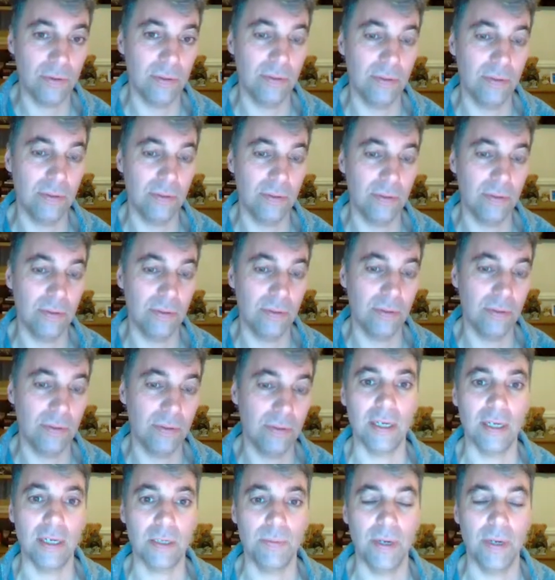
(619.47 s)
Traditionally,
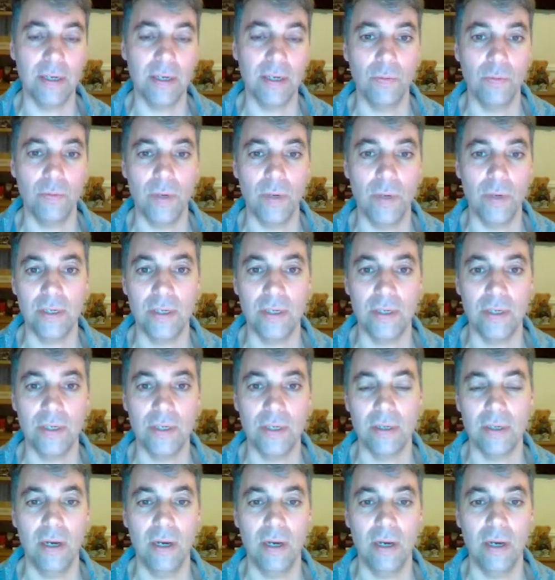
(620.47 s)
these expanding wedges
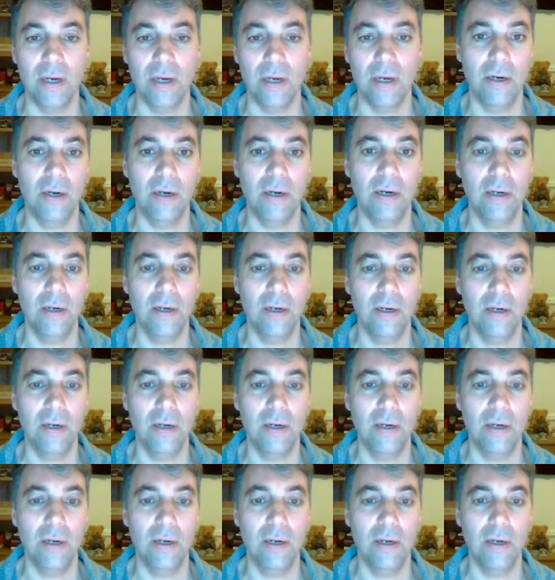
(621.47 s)
are